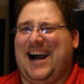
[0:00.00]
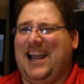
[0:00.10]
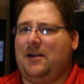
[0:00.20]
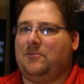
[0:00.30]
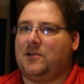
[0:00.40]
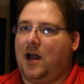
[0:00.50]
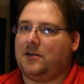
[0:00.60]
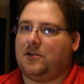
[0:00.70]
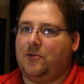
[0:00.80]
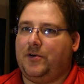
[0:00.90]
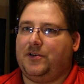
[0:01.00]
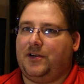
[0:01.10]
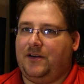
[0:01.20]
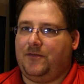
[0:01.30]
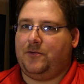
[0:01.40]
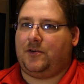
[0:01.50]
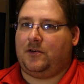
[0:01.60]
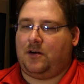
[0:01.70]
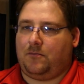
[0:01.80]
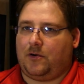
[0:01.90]
I am not going to give you the
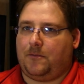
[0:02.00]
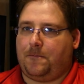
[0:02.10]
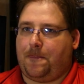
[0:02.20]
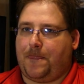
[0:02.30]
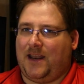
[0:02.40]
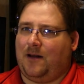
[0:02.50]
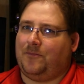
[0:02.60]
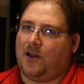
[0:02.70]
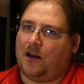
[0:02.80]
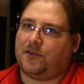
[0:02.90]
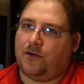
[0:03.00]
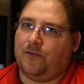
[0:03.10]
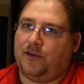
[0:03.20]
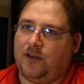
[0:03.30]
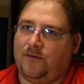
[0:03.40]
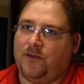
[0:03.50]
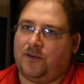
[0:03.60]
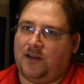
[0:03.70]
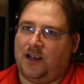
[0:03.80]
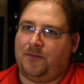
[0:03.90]
number, and I'm not going to give you
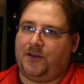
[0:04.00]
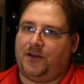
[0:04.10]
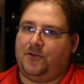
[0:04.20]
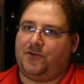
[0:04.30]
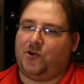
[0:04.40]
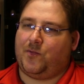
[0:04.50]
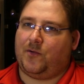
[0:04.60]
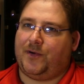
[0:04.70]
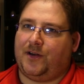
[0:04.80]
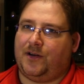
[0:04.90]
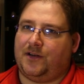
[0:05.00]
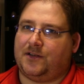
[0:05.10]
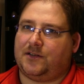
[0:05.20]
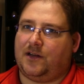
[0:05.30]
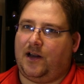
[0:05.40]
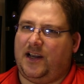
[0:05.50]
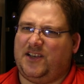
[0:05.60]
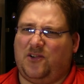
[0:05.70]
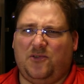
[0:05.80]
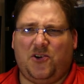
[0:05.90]
the name of the YouTuber because I
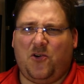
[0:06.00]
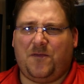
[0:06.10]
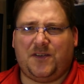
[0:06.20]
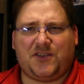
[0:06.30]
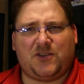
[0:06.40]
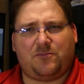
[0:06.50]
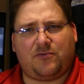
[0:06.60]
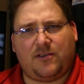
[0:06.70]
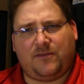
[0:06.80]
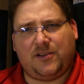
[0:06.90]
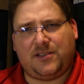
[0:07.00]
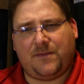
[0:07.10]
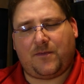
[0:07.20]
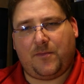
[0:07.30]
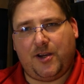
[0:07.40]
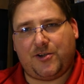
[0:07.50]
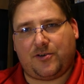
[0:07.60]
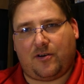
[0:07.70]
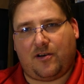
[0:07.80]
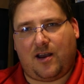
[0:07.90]
don't know if this is privileged
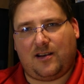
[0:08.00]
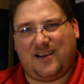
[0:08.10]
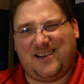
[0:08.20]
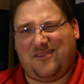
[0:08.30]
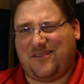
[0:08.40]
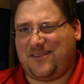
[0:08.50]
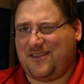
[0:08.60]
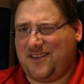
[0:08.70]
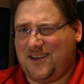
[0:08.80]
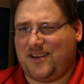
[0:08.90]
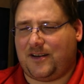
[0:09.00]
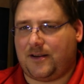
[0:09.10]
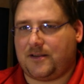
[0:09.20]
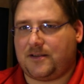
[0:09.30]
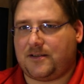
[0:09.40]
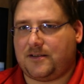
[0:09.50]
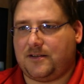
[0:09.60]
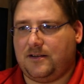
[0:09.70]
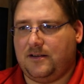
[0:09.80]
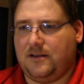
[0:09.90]
information or not. I don't think it is.
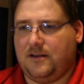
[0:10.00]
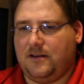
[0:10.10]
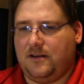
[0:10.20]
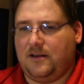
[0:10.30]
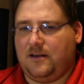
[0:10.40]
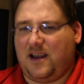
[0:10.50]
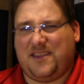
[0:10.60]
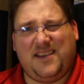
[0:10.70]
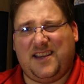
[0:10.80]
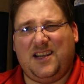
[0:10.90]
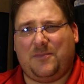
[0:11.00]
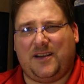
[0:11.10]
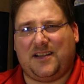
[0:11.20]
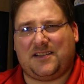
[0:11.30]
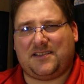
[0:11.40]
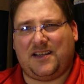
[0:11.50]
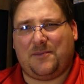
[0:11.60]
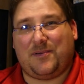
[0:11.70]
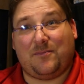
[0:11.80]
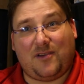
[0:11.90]
I think anybody can see
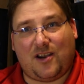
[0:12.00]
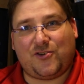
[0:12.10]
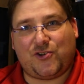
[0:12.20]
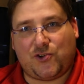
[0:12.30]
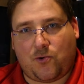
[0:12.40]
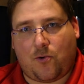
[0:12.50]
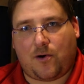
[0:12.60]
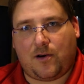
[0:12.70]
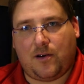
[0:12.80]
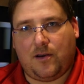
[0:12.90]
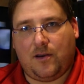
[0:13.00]
it, but I'm not sure.